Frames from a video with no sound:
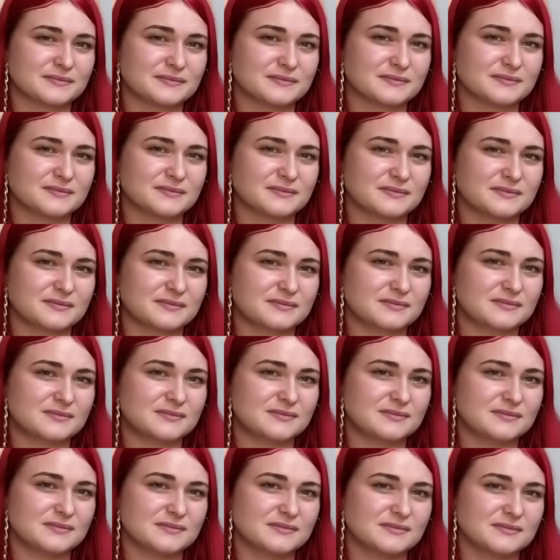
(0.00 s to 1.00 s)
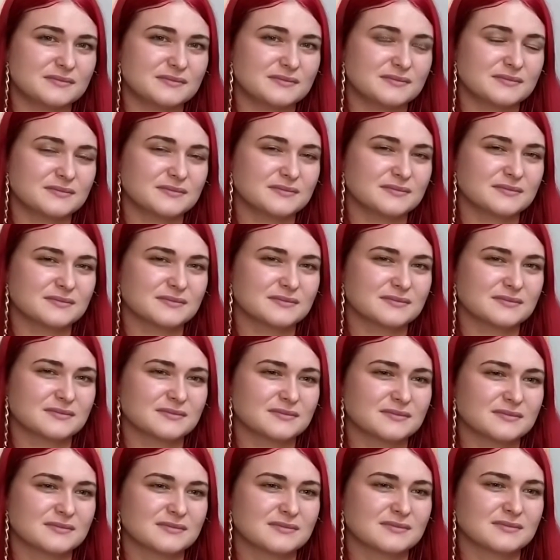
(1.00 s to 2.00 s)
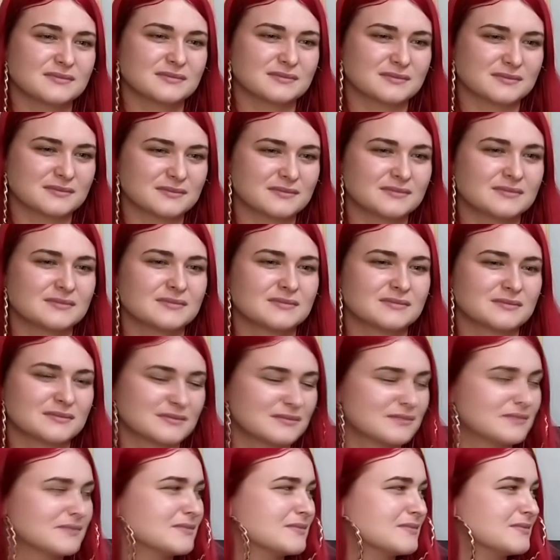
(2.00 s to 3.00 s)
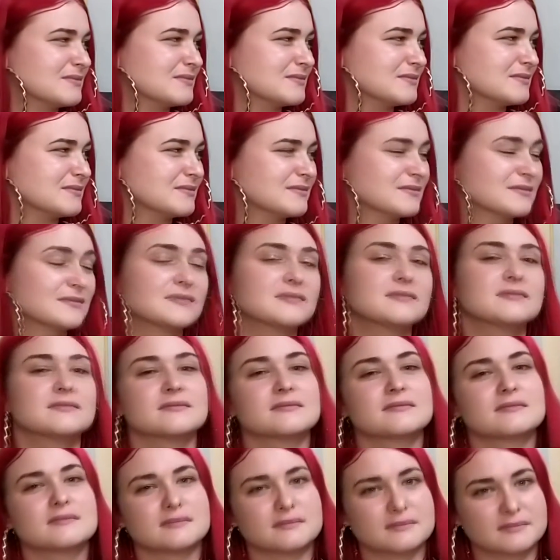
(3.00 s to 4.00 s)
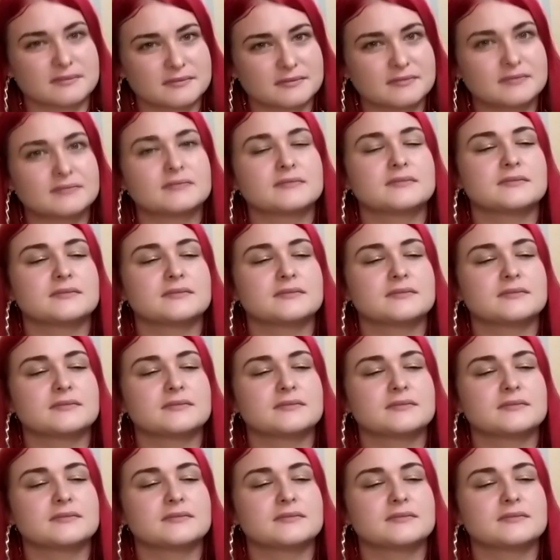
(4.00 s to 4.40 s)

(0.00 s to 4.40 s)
This person isn't speaking.